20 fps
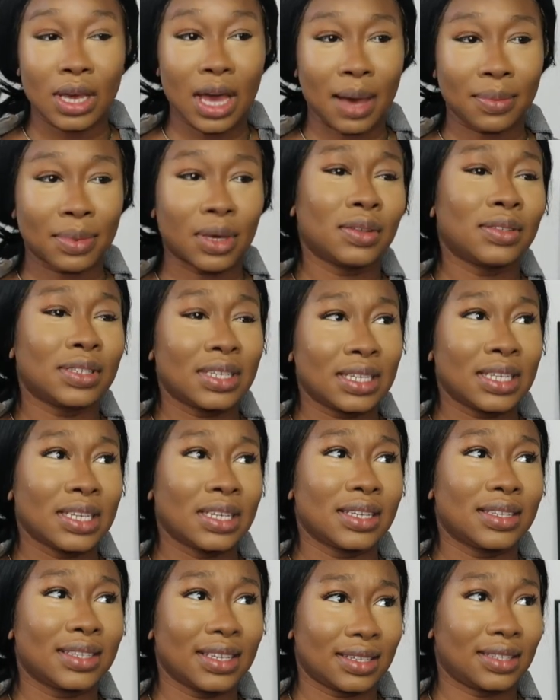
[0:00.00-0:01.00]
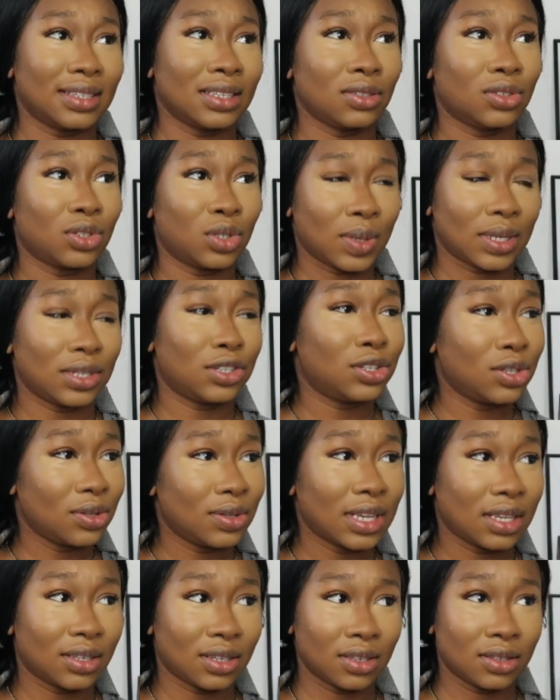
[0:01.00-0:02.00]
I'm going to need 16 to 22
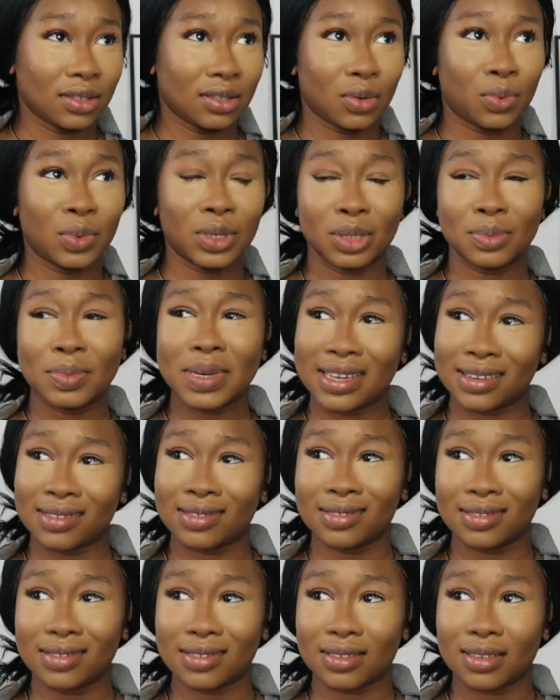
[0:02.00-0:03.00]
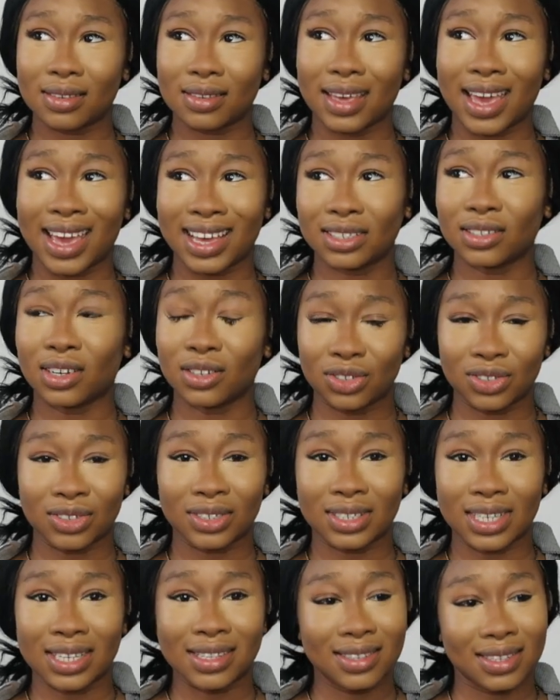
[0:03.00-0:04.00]
sessions, which means
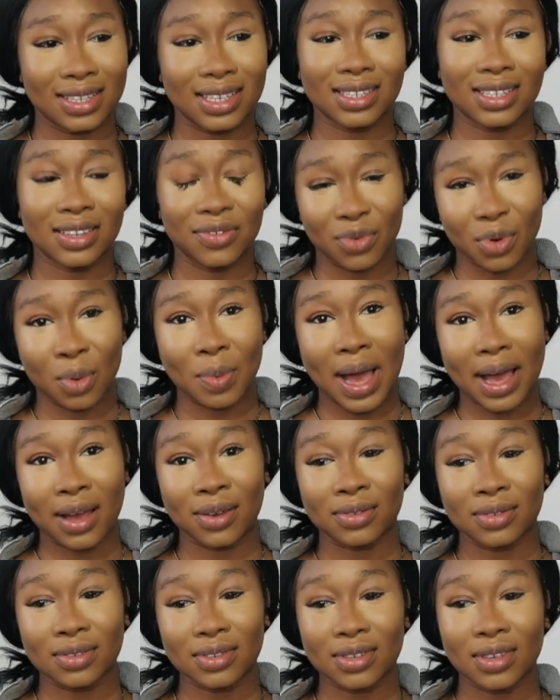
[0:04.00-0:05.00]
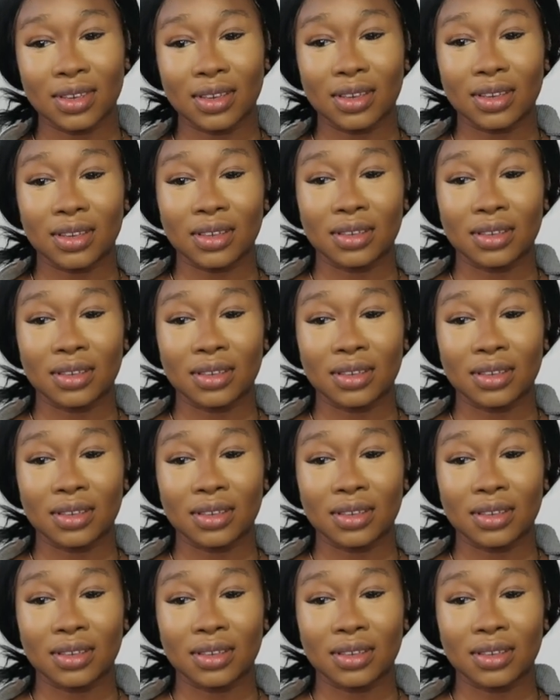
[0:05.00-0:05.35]
£864